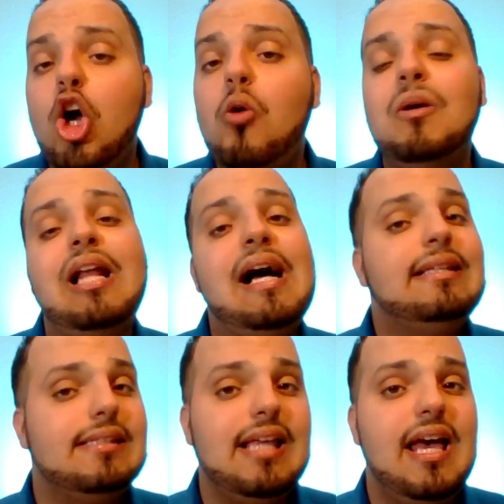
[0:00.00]
So when
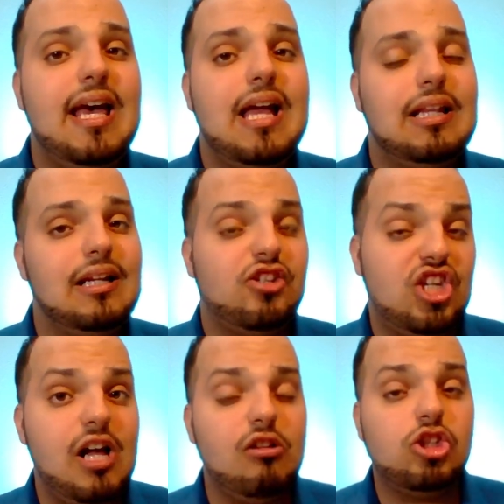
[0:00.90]
I said that
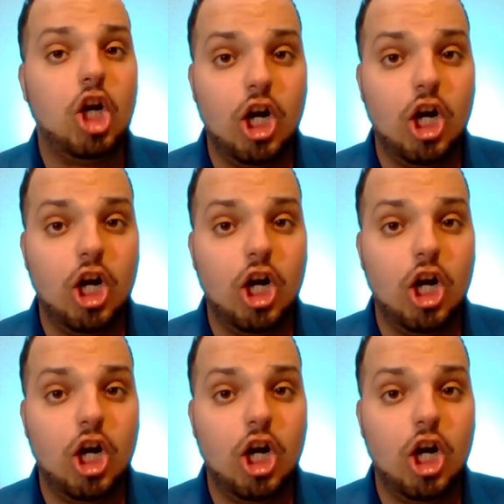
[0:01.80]
Nichelle